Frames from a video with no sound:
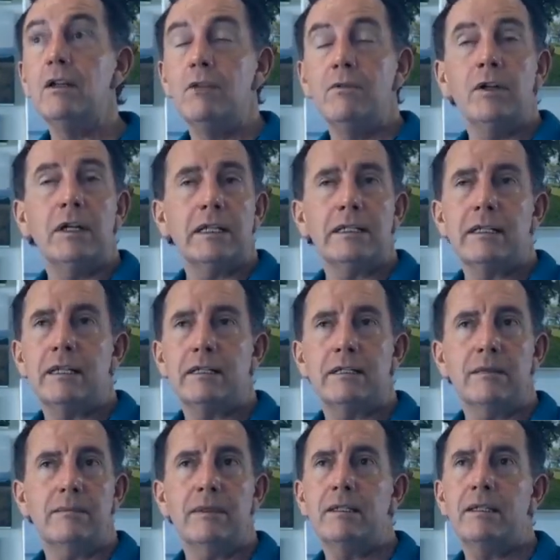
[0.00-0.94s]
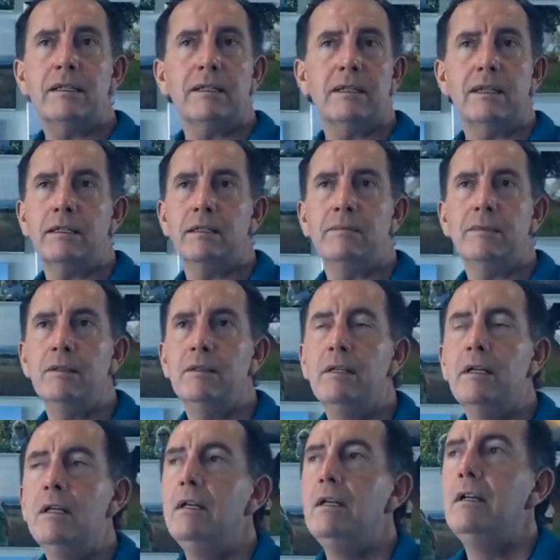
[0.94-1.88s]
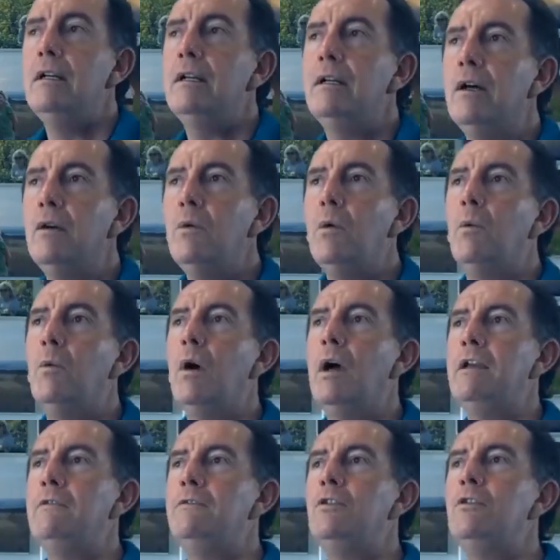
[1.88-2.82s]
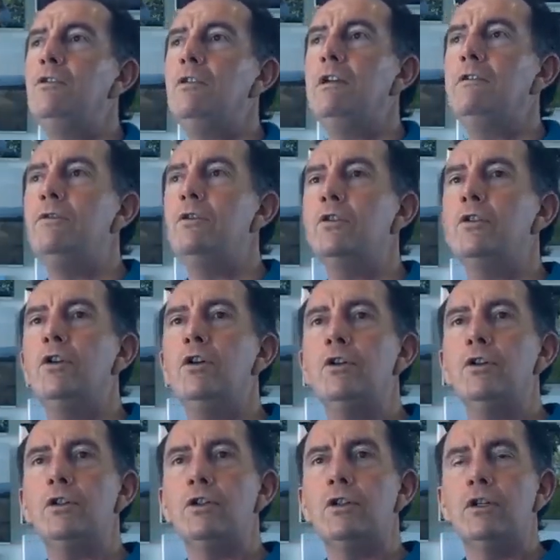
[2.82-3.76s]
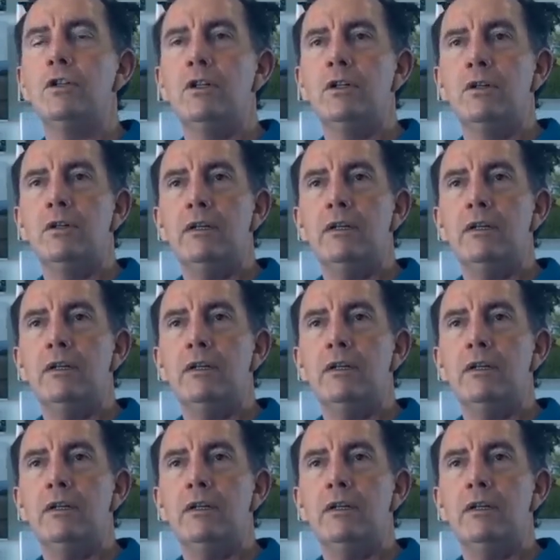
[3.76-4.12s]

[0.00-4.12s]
We've got accessible. It's accessible. If you could,